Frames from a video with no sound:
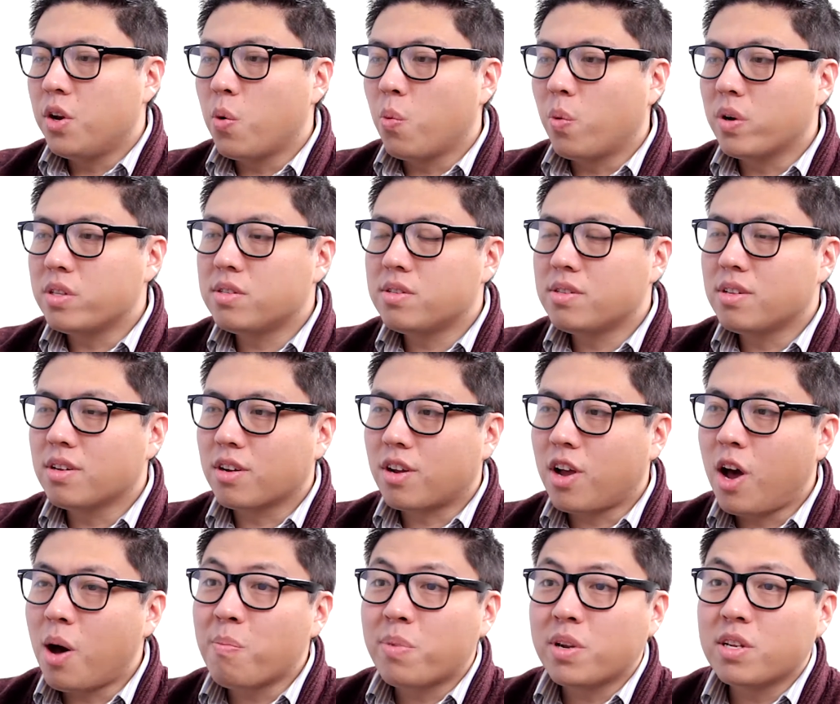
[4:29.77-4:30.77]
what's the
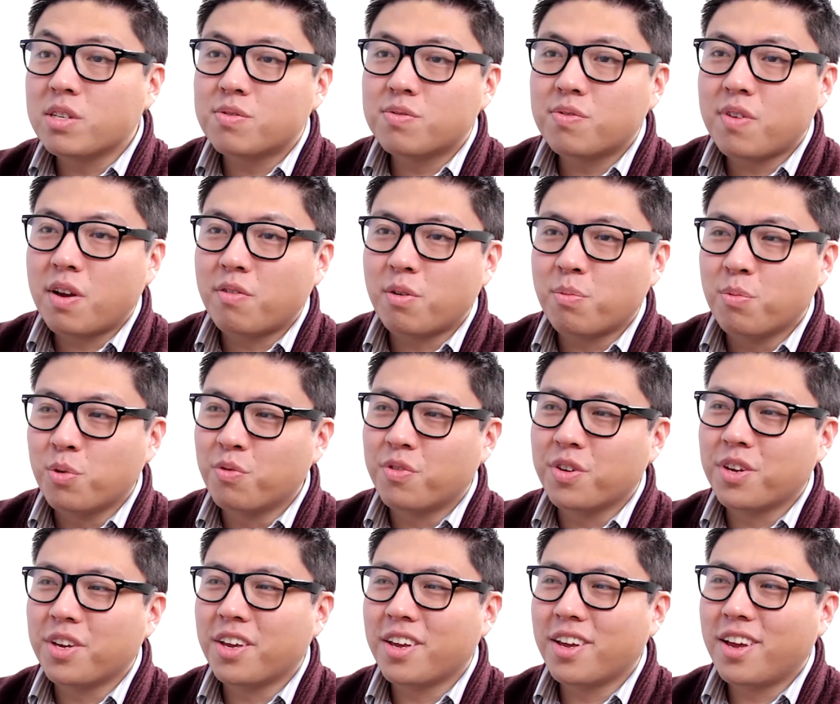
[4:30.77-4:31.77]
company's favorite
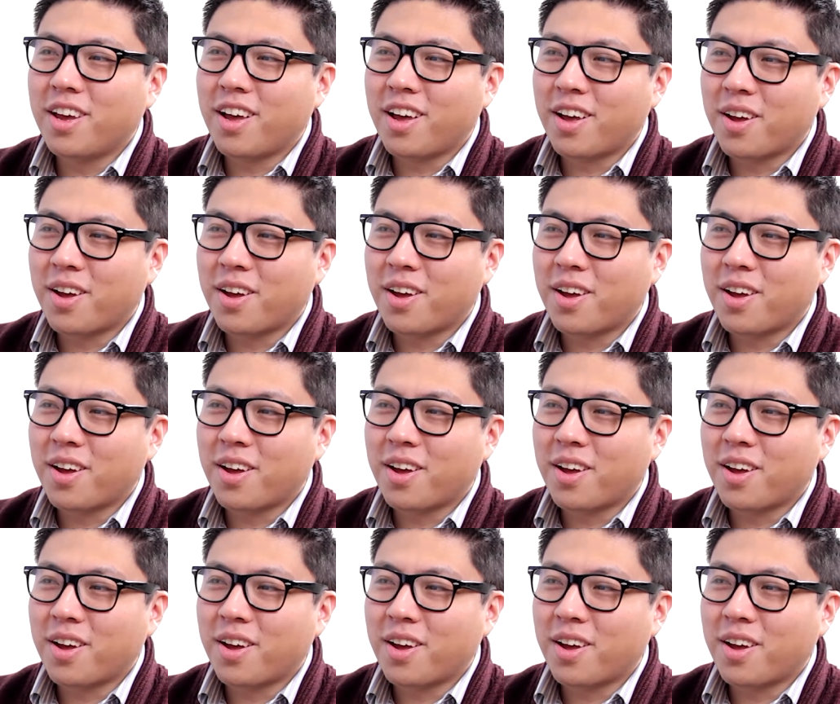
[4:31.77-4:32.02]
movie?